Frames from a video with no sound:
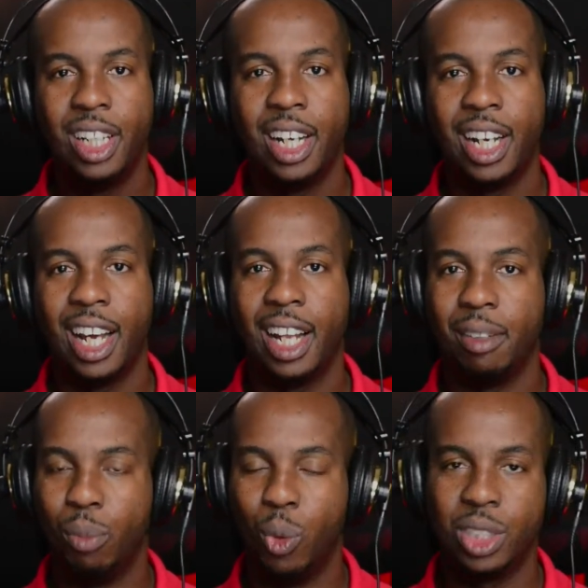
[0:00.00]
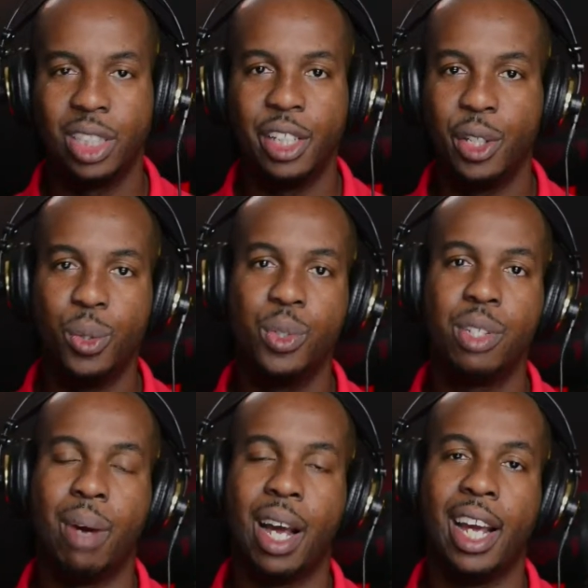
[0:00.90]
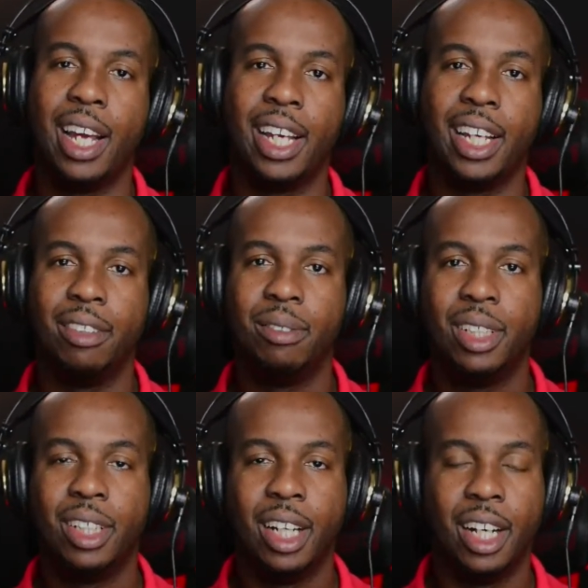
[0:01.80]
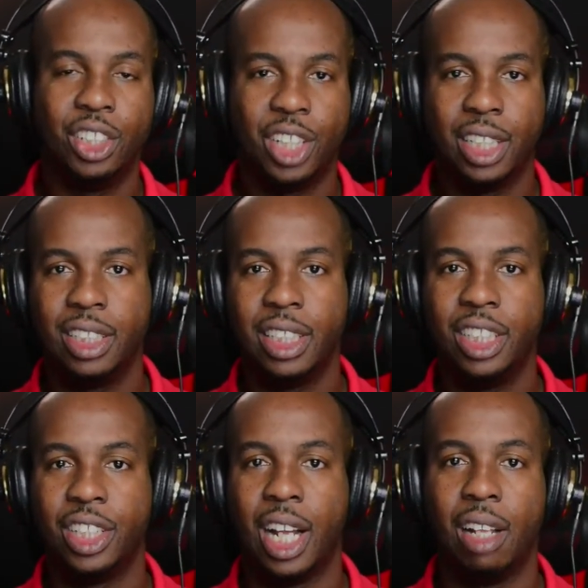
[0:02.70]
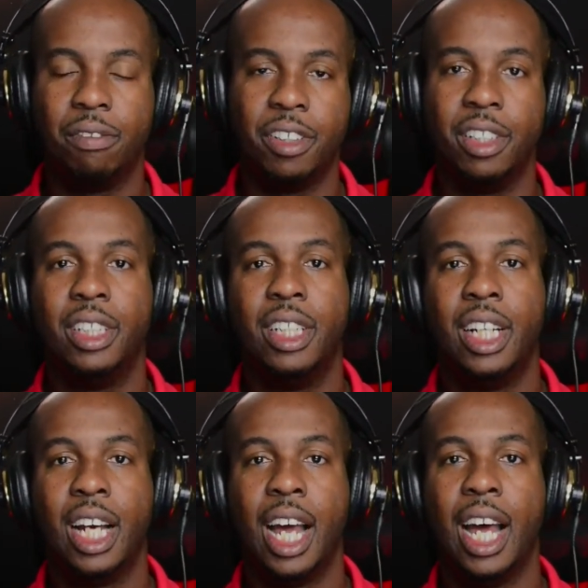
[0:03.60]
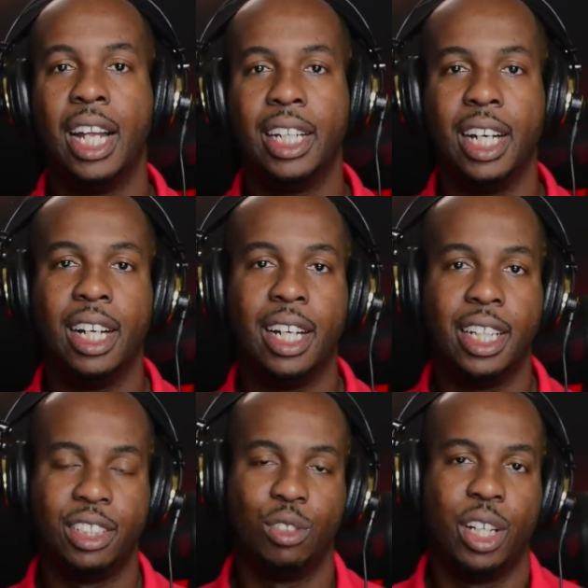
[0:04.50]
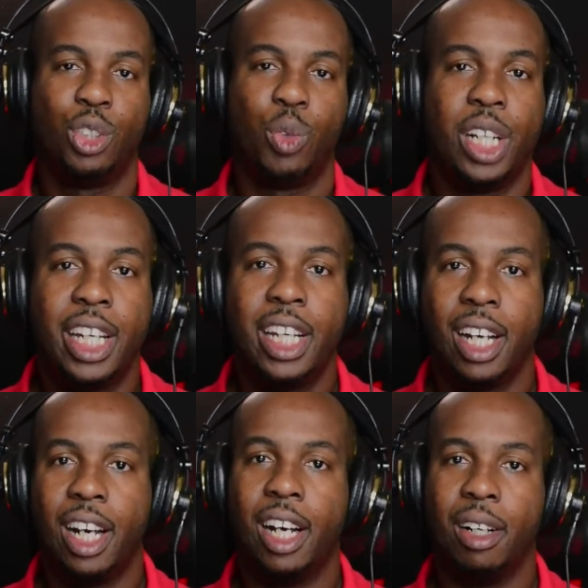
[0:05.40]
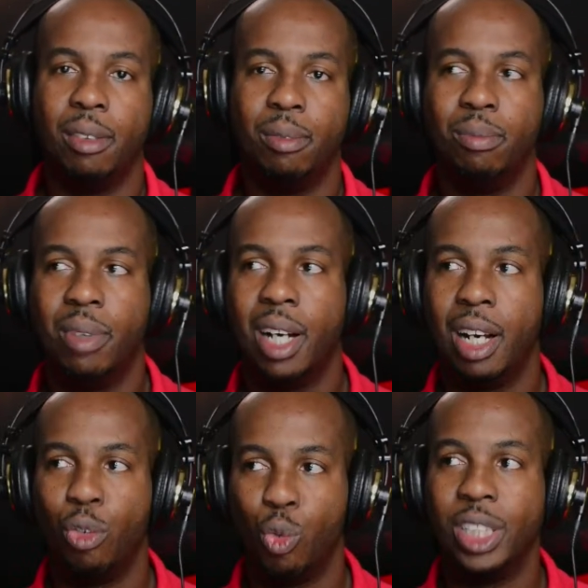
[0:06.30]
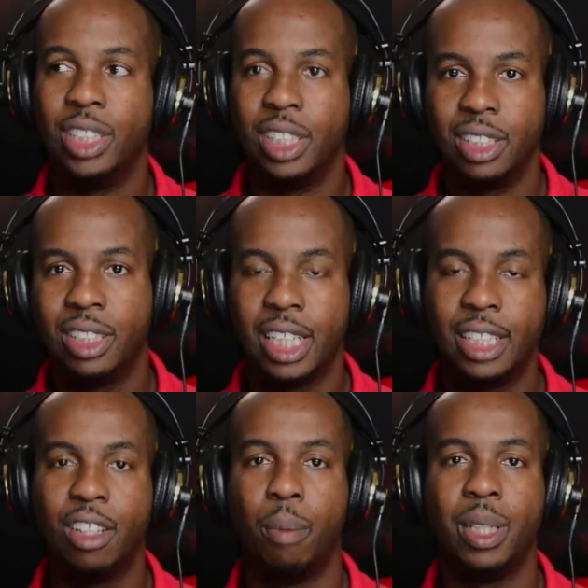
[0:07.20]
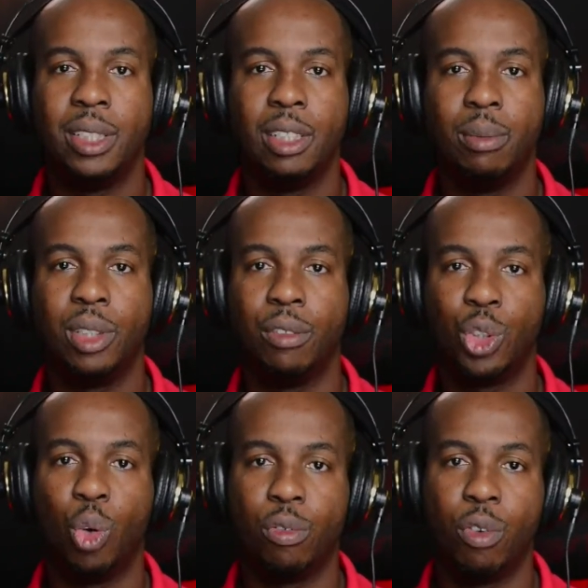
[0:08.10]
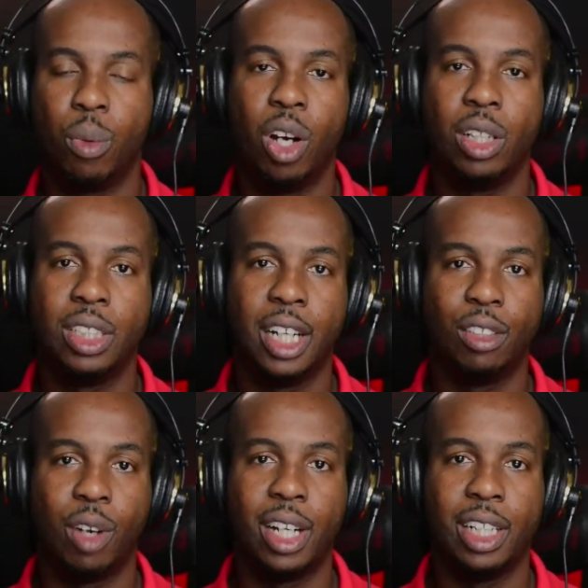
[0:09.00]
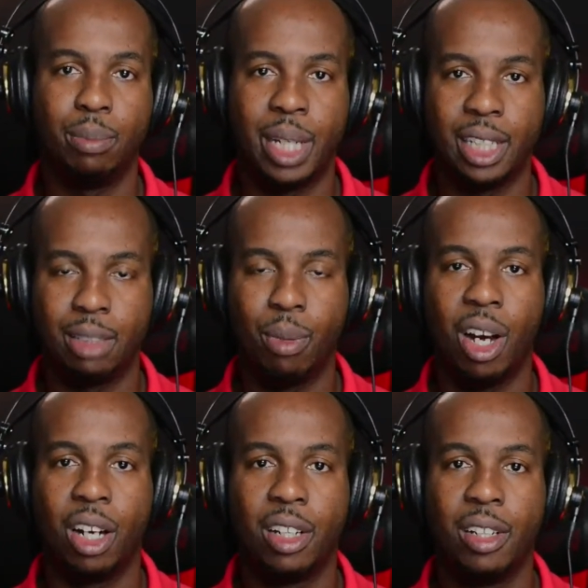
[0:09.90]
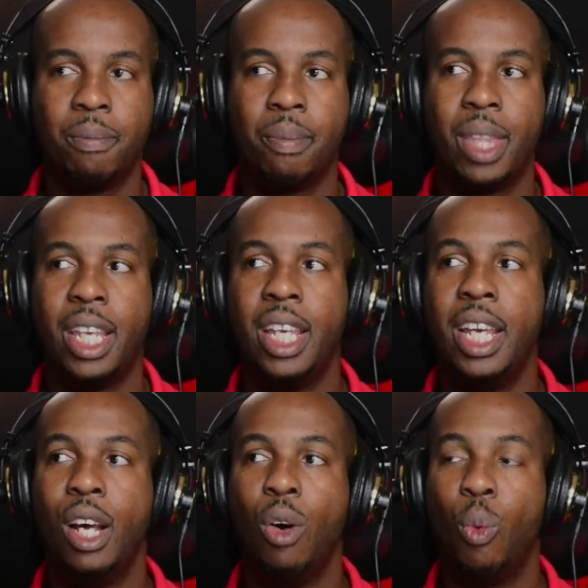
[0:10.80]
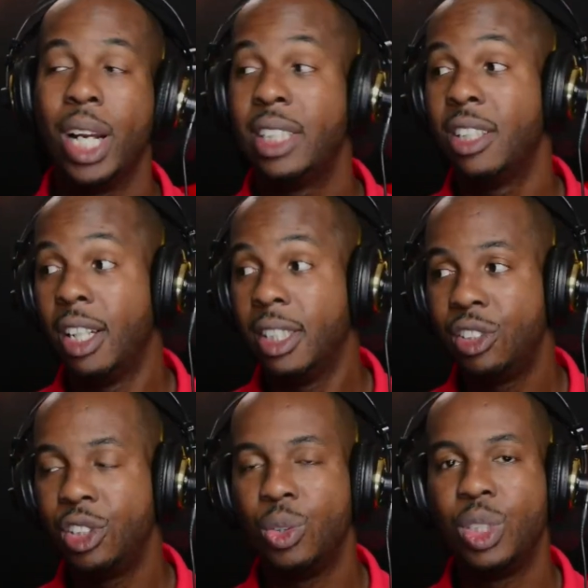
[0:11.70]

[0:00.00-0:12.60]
and mostly used by Gen Z, Gen Alpha, and it's really risen to the top in terms of short form content, right? It's made its mark. When I started to use